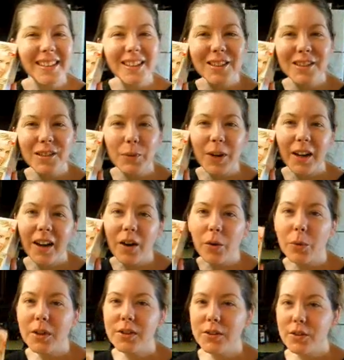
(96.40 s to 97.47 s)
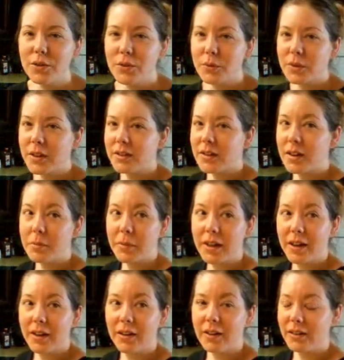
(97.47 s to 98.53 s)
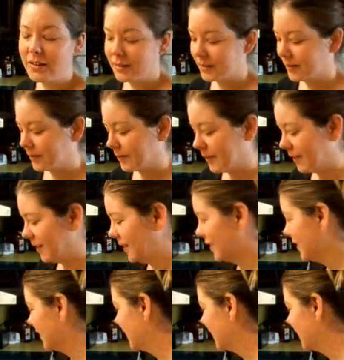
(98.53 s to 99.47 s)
This is what I always use when I dye my hair. Like...